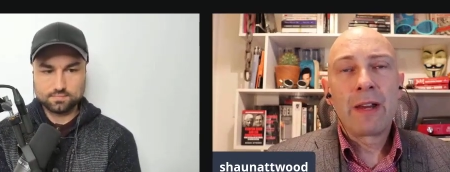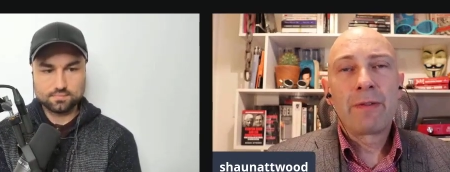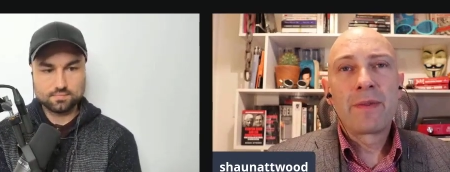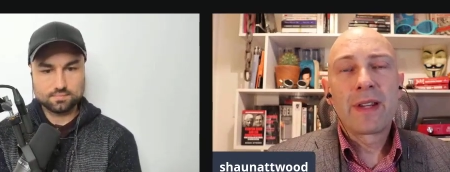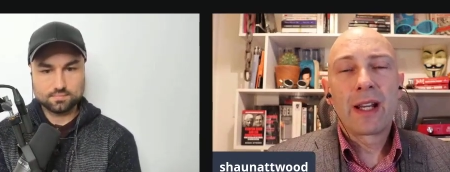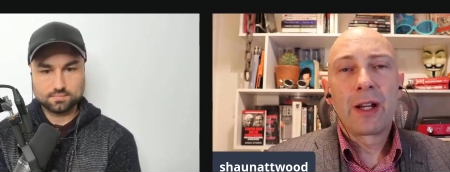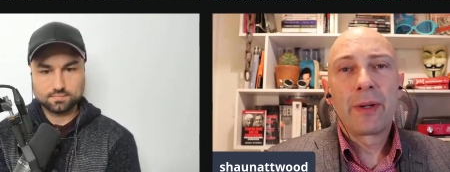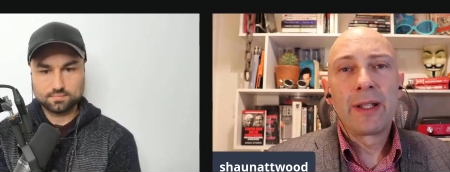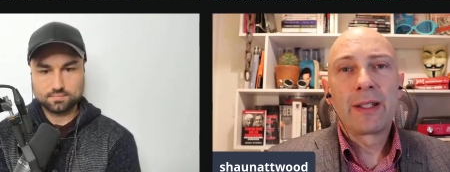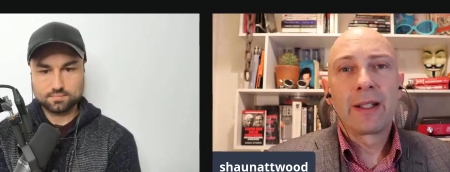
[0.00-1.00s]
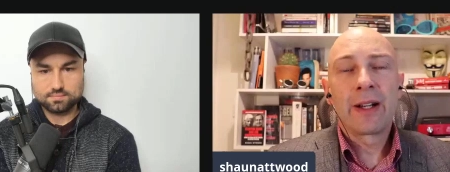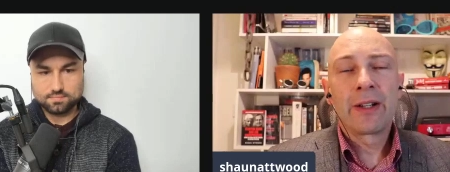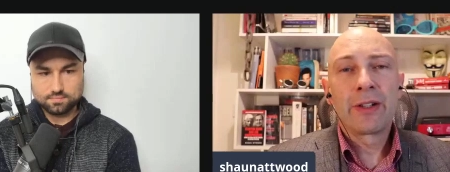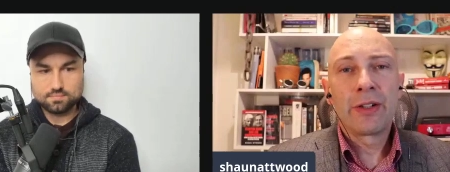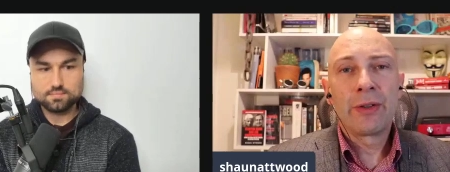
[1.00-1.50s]
Speaker 1: from San Quentin, got in
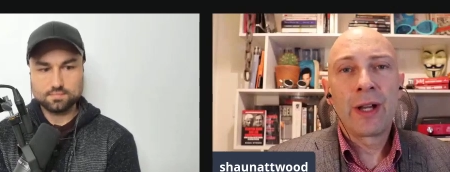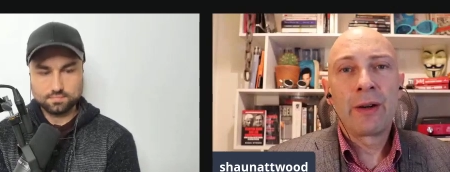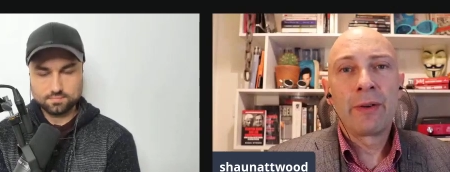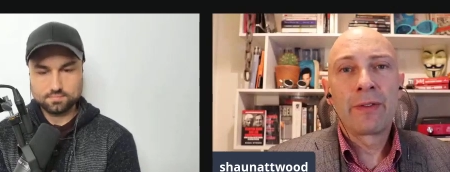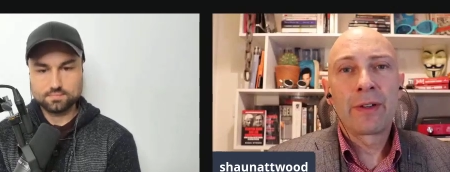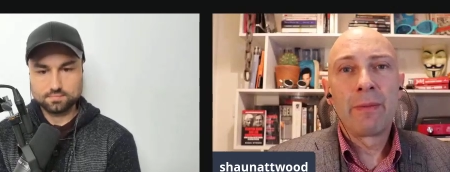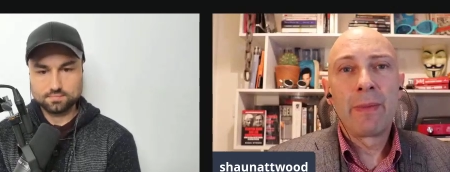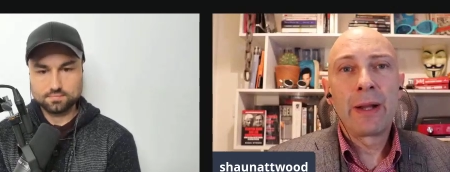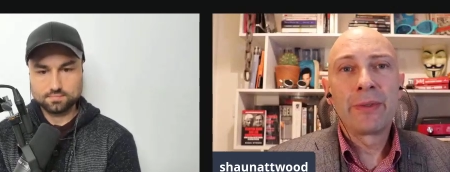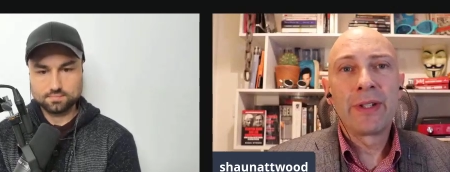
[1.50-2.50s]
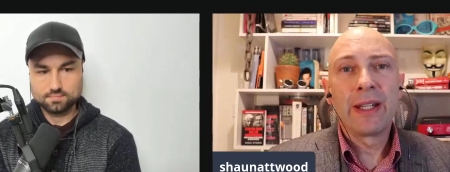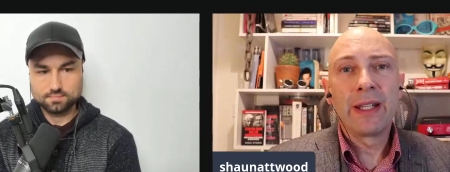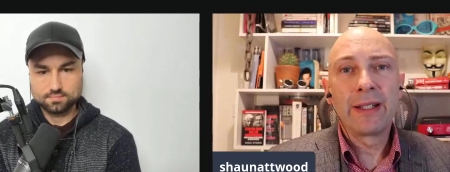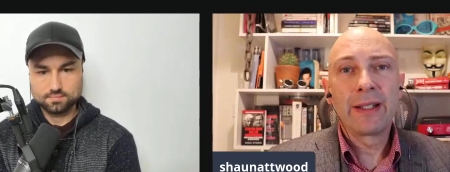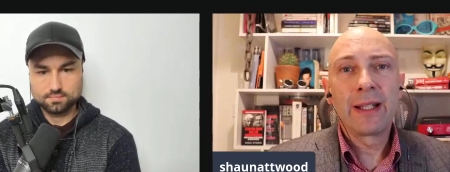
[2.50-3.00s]
a shootout with some Mounties,
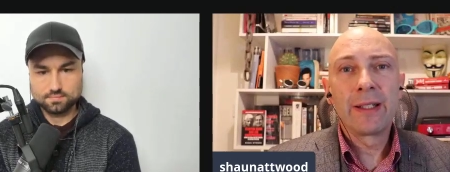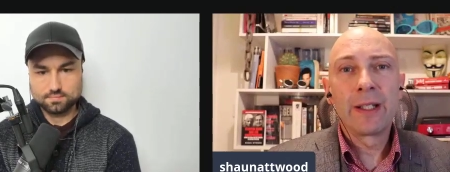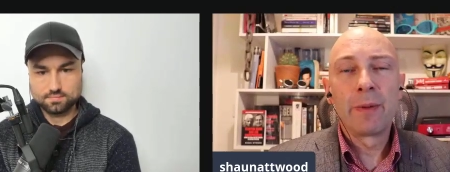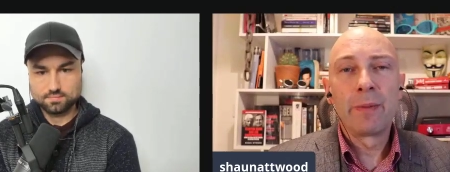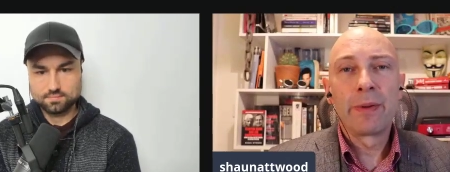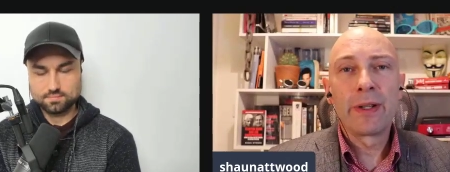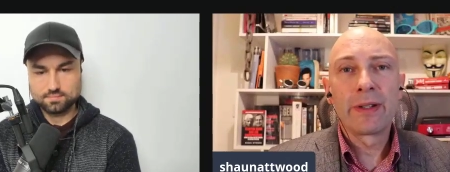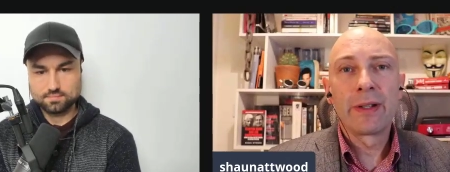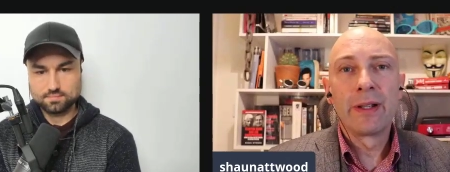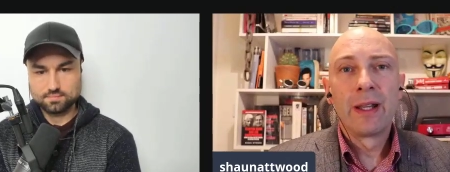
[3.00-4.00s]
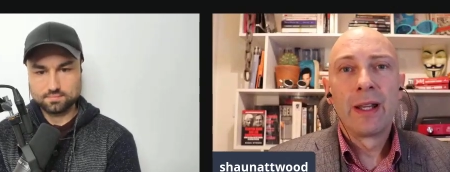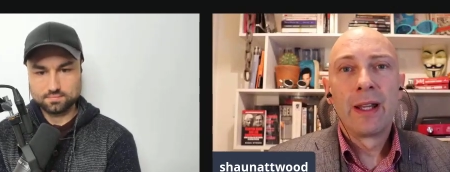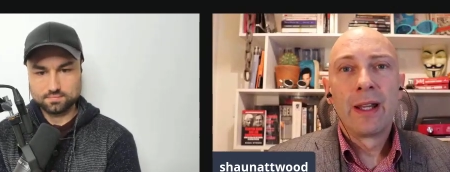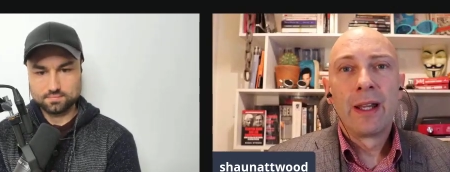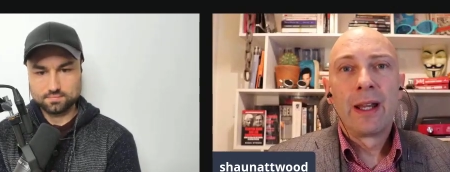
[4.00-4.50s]
and ended up in prison
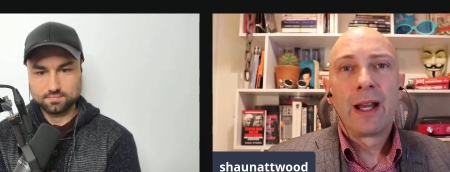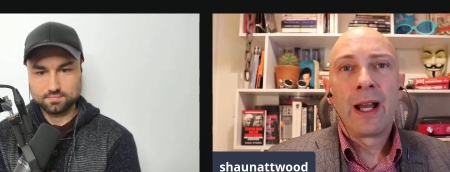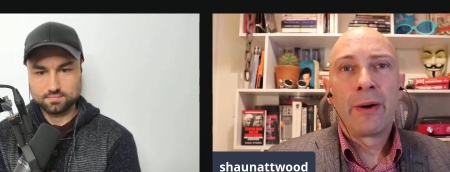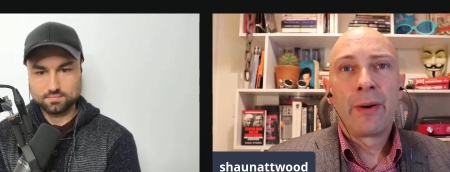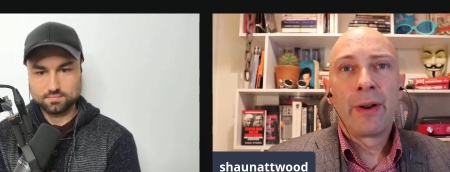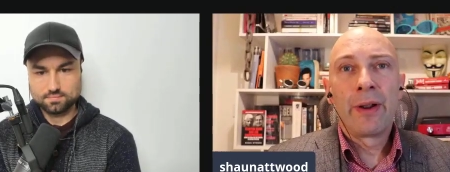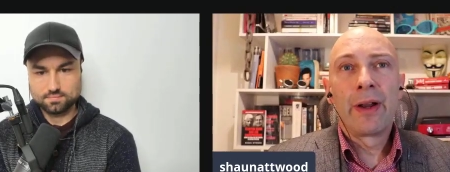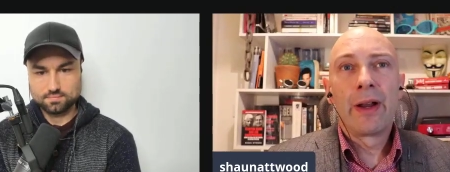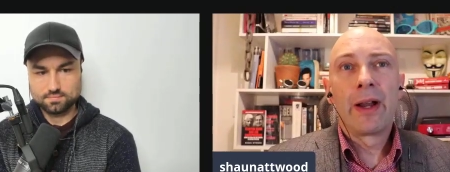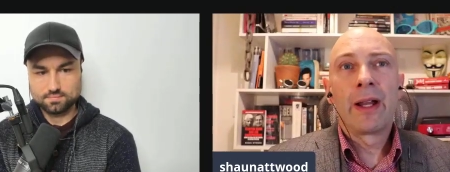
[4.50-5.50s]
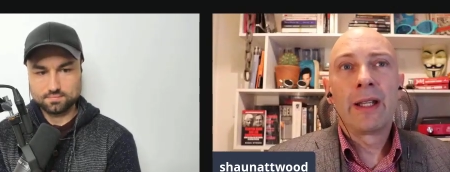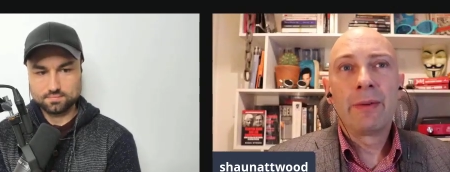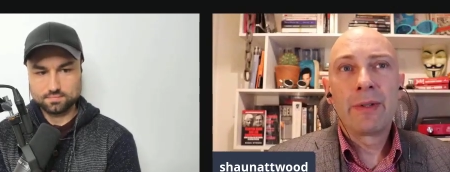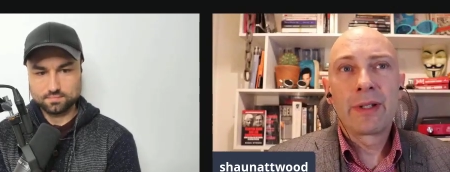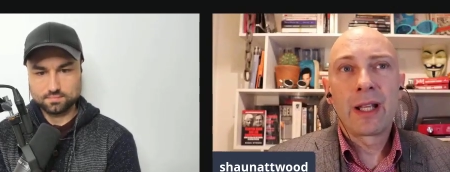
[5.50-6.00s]
out there. Uh, and he
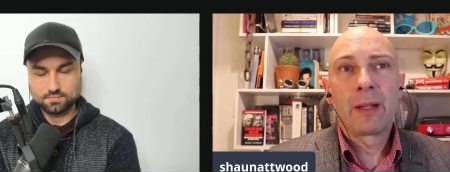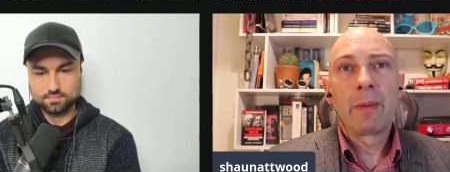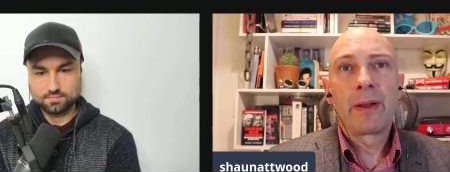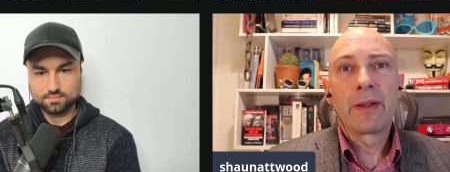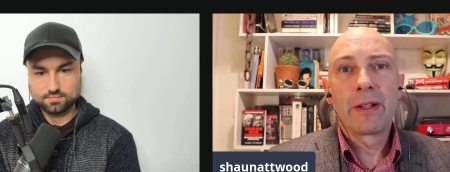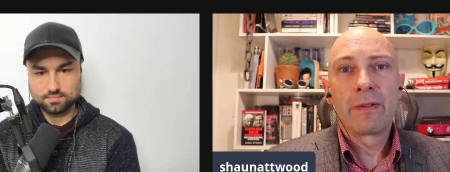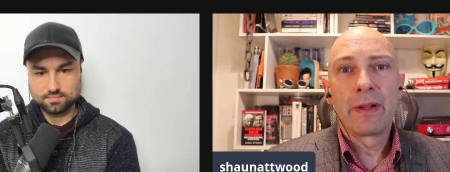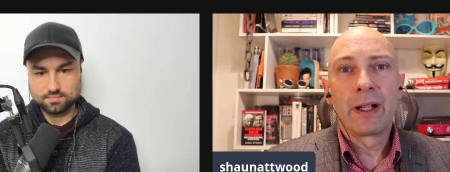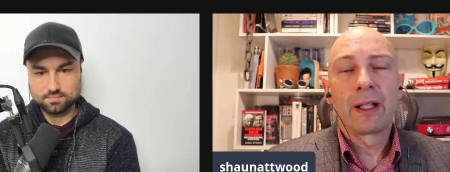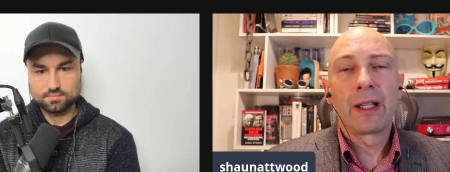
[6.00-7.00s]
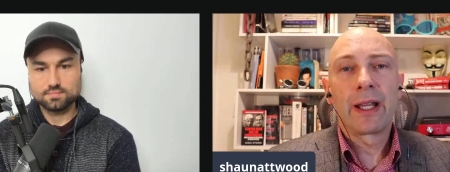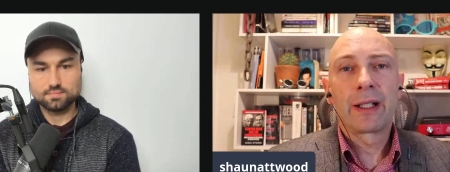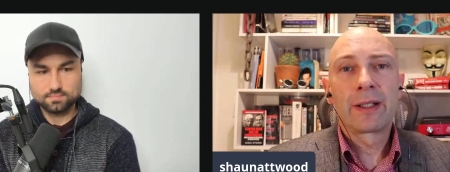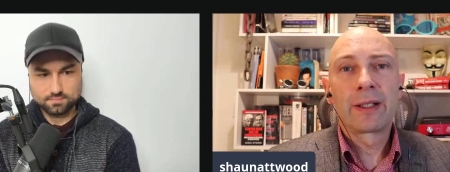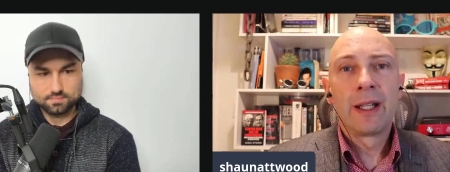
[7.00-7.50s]
was telling me about the different
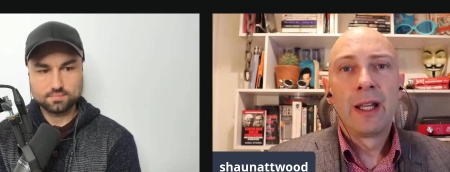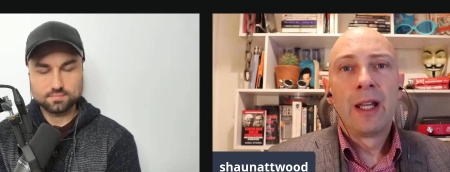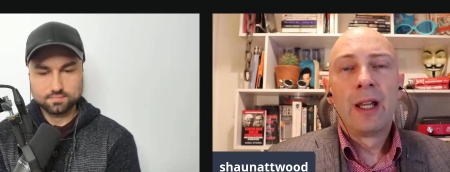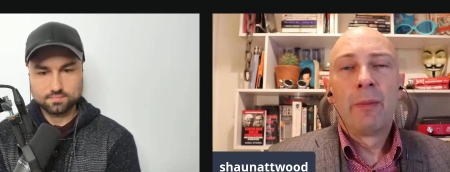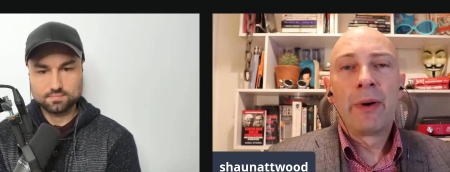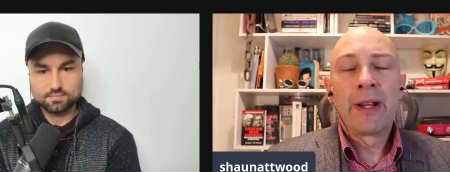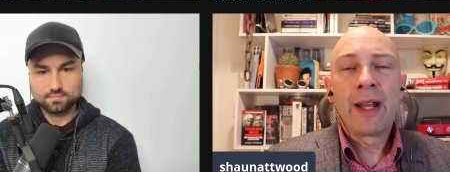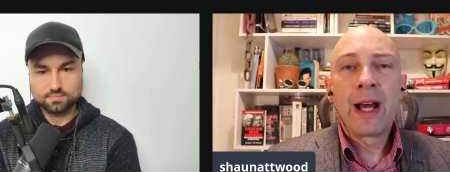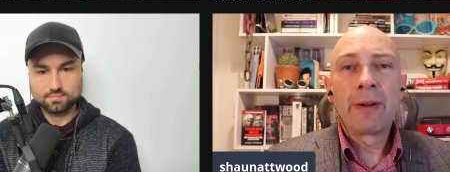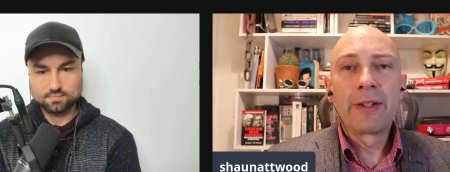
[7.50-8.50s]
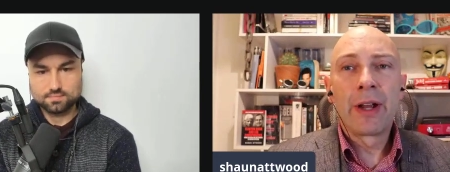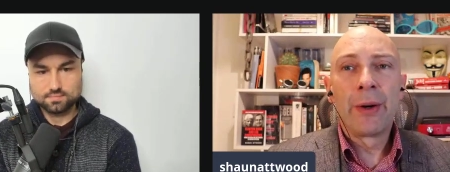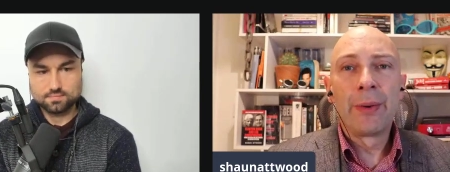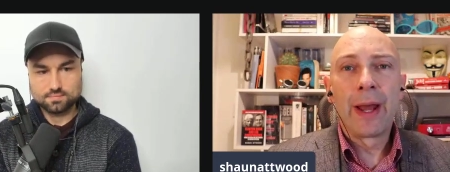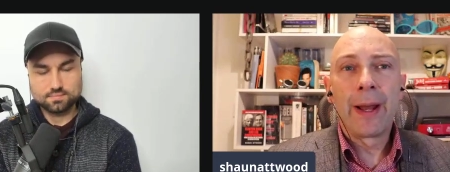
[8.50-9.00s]
cliques. But in
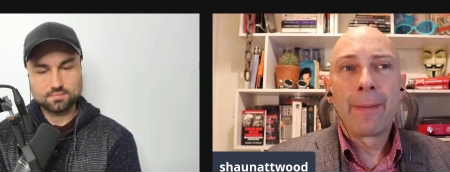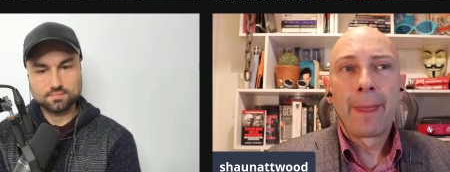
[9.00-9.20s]
Arizona,